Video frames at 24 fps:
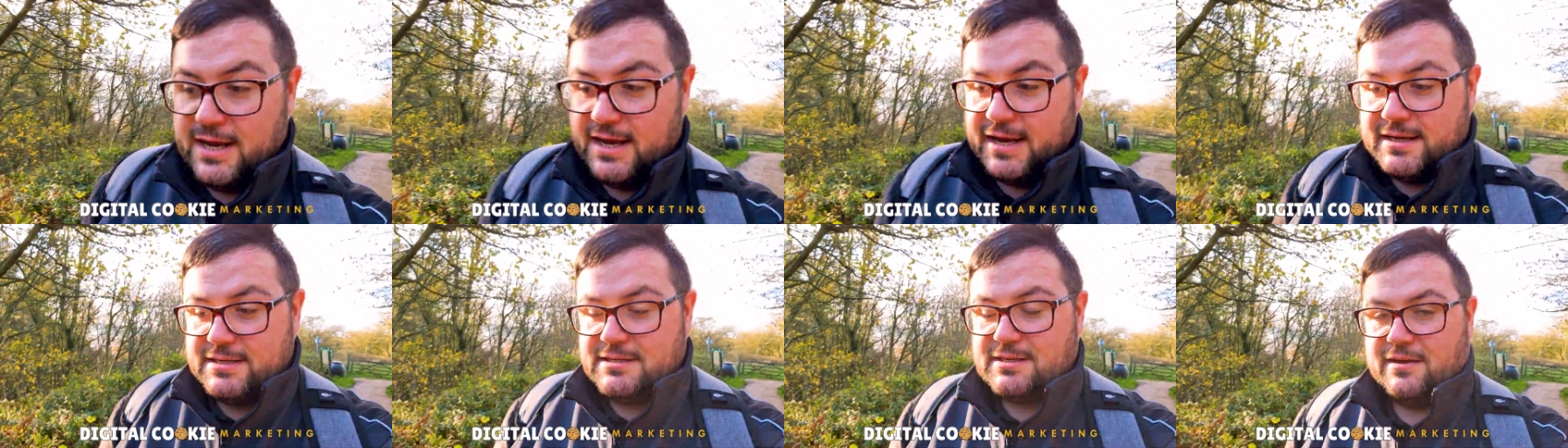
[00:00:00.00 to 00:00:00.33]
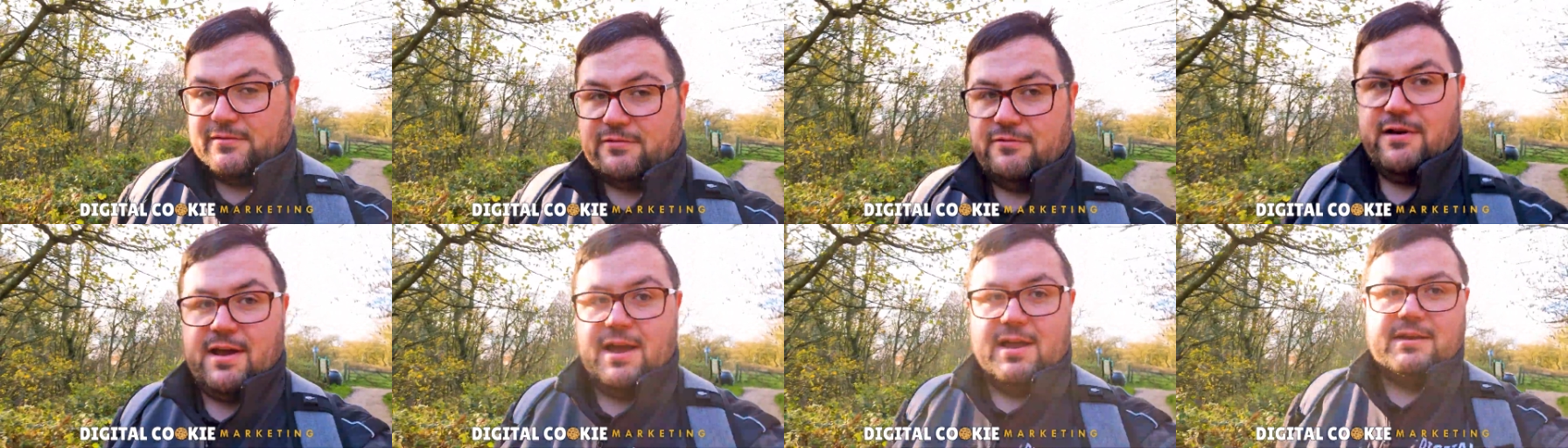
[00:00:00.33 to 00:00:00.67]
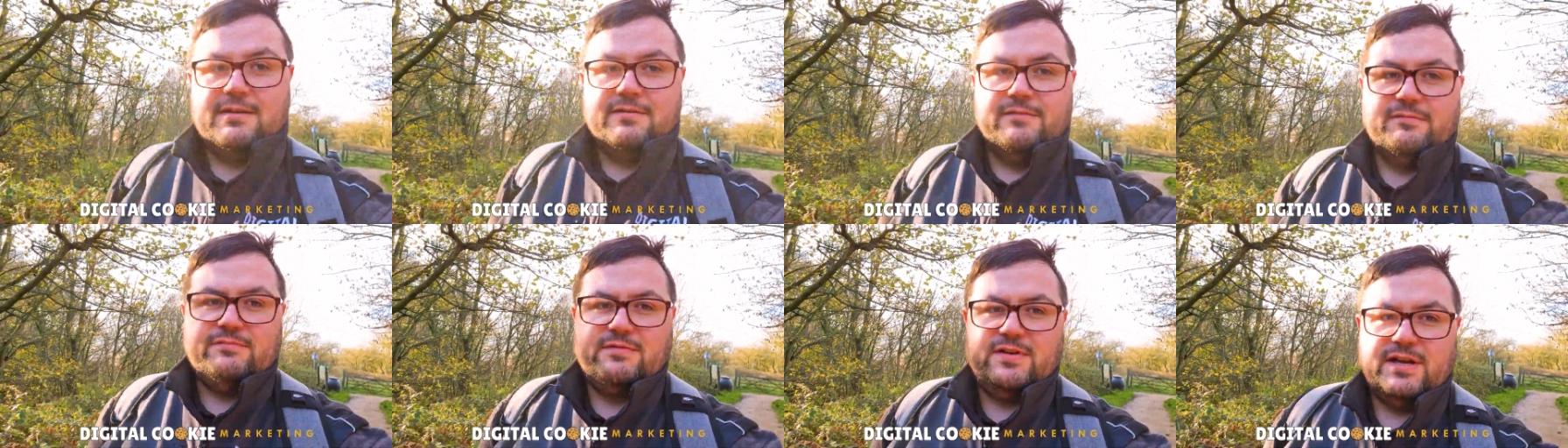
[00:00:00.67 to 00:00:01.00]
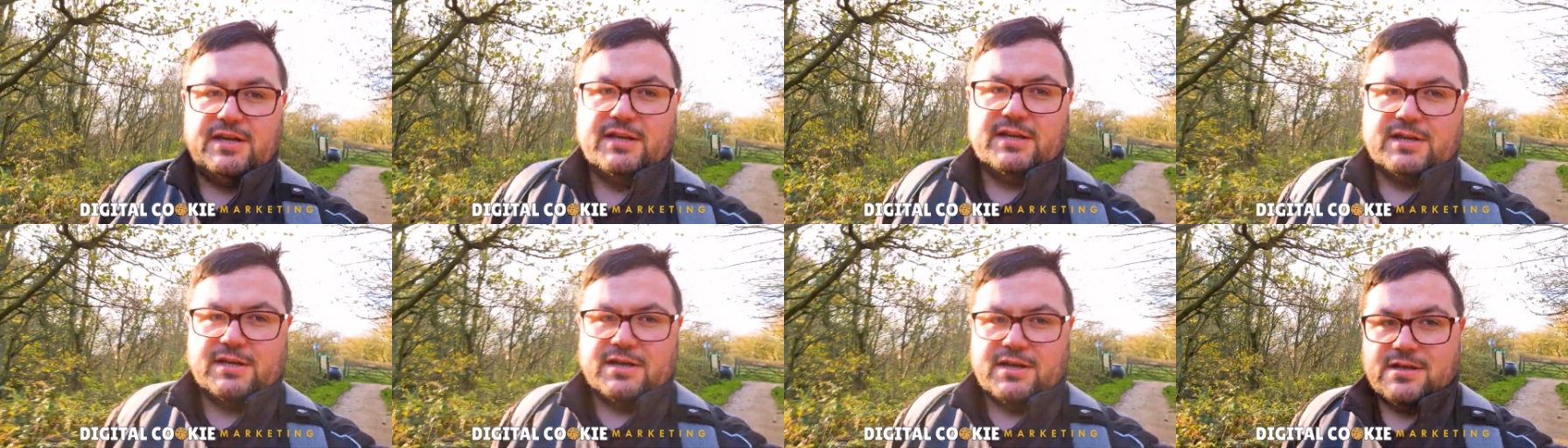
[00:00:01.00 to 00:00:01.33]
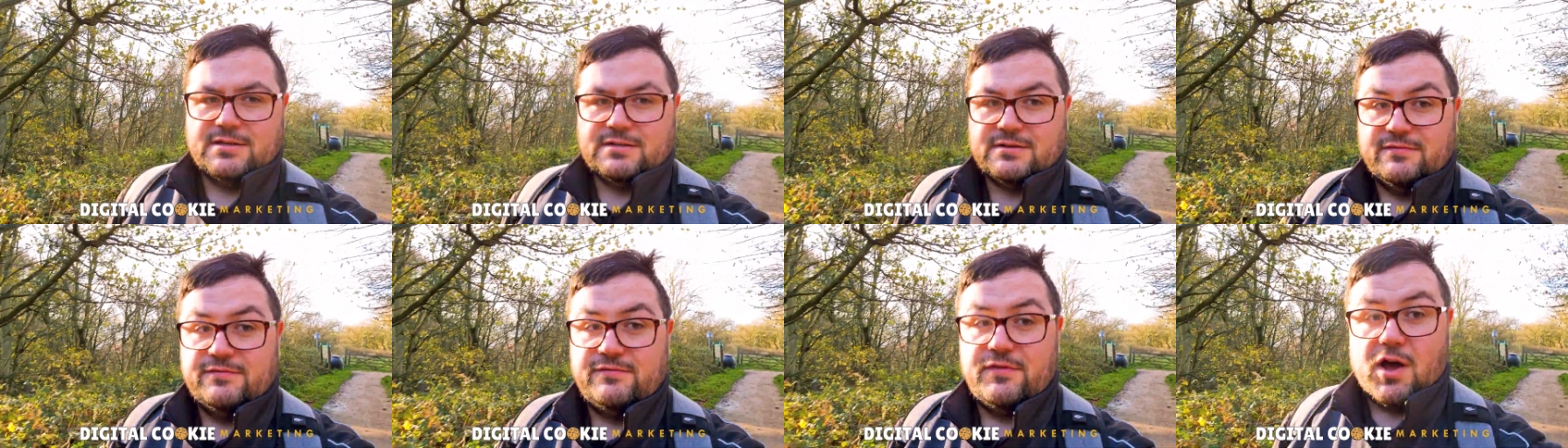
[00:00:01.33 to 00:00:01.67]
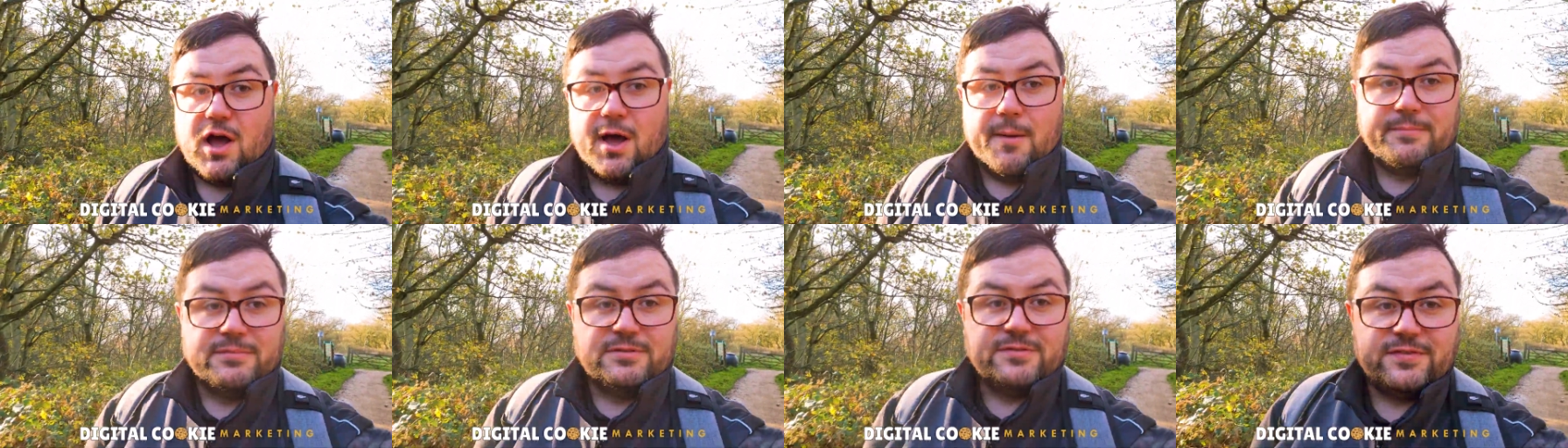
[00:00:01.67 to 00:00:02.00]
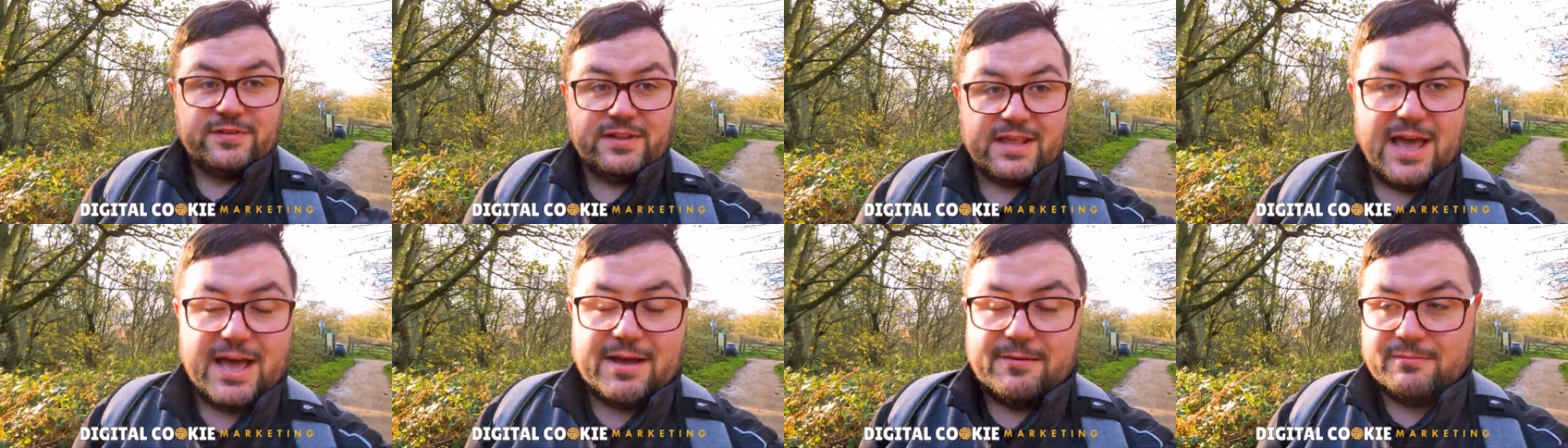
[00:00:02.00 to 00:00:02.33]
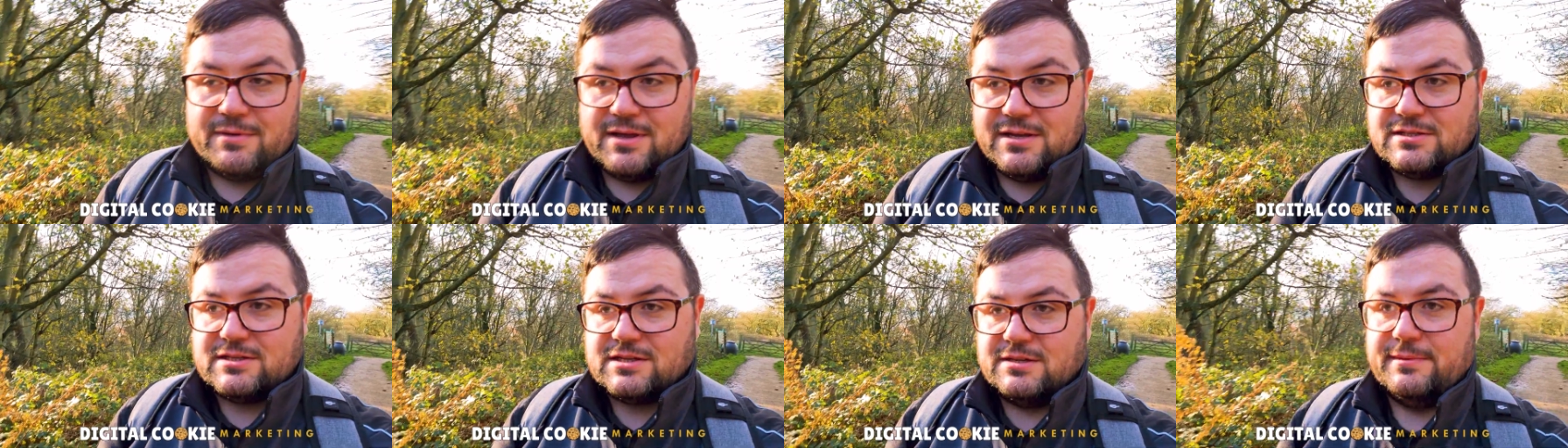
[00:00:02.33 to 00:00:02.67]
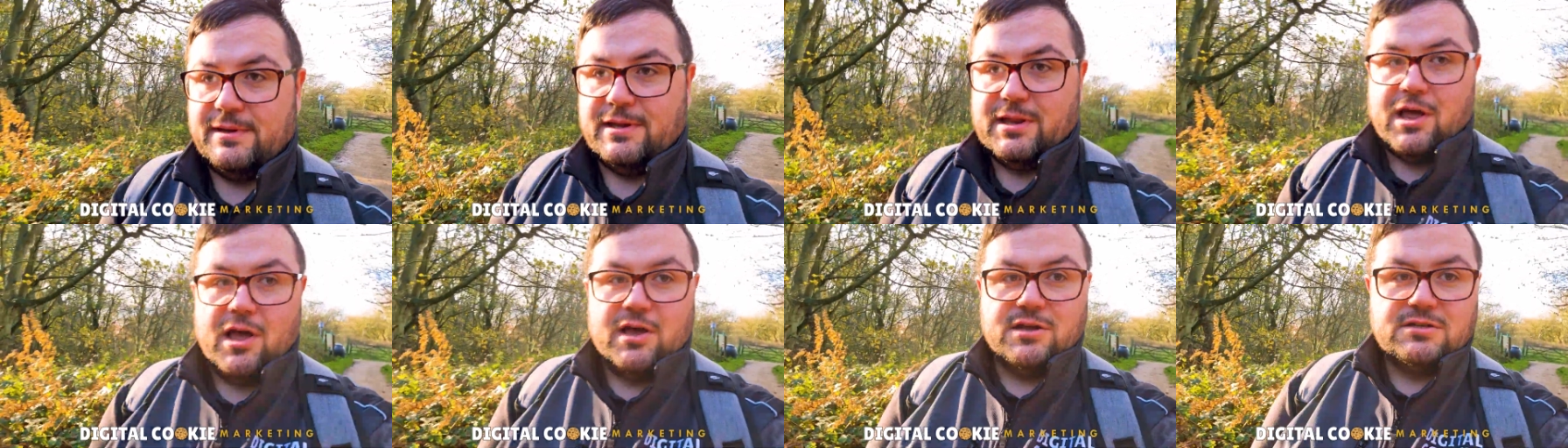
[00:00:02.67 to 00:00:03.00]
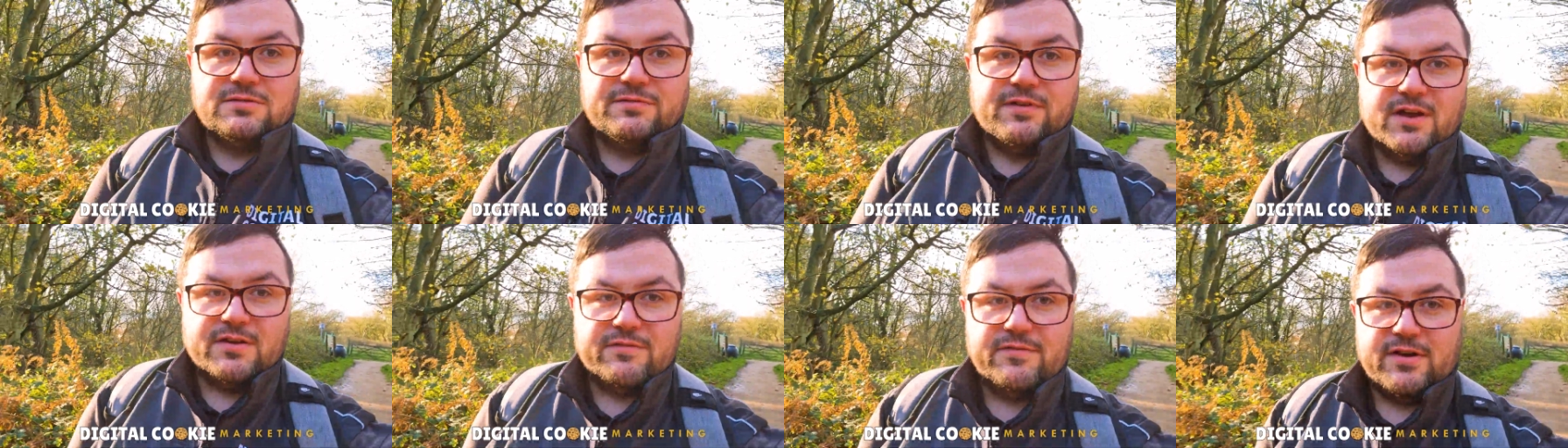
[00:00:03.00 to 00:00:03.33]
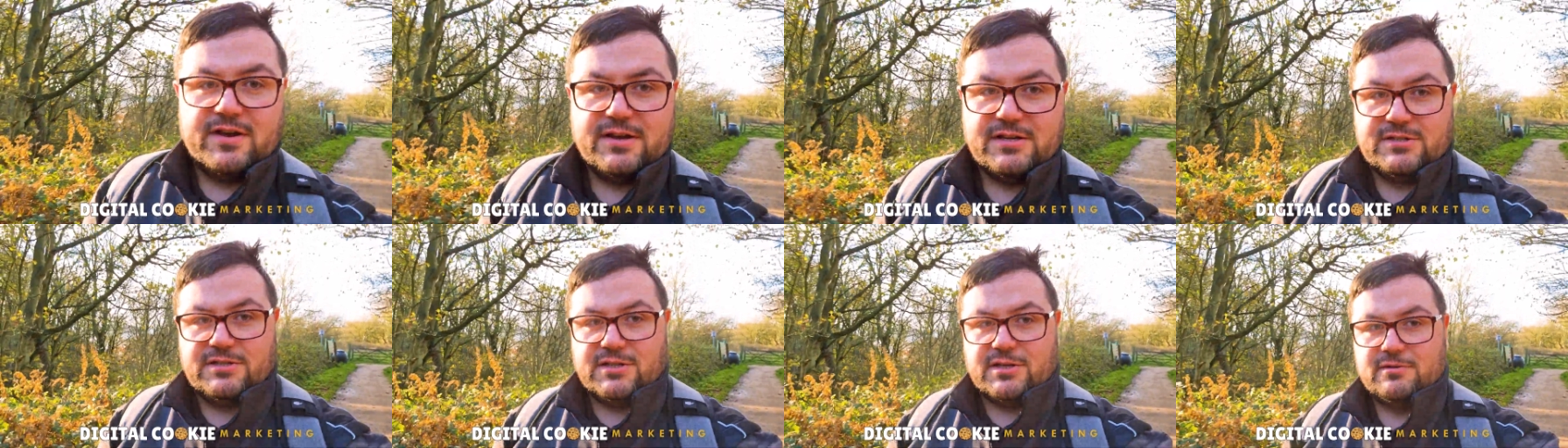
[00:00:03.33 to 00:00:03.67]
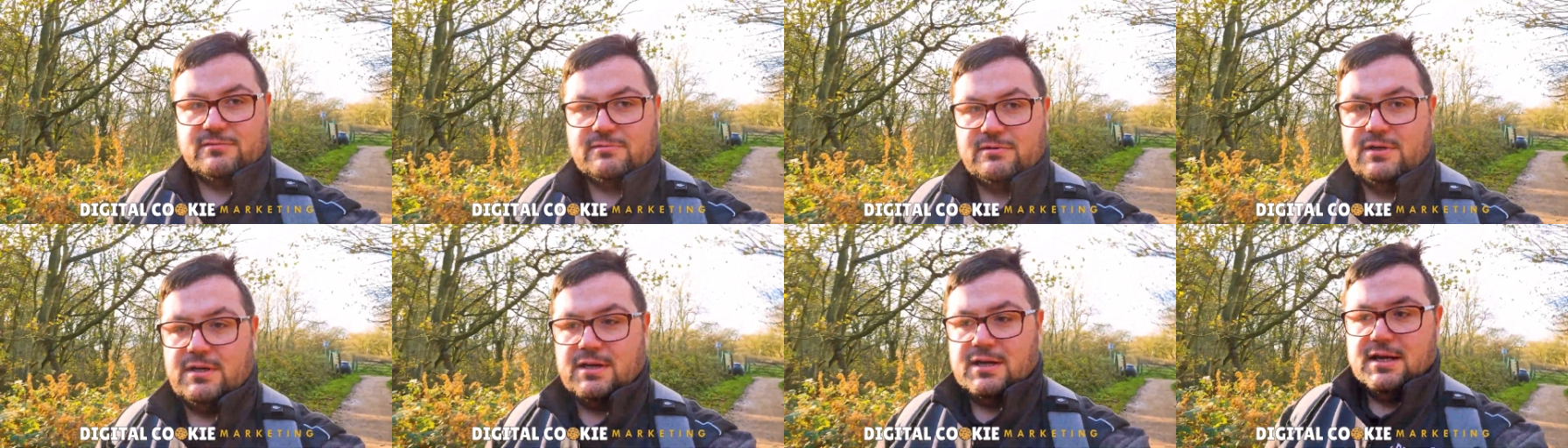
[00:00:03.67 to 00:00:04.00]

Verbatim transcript: so I've created videos and forms for that and that's going to be launched very very soon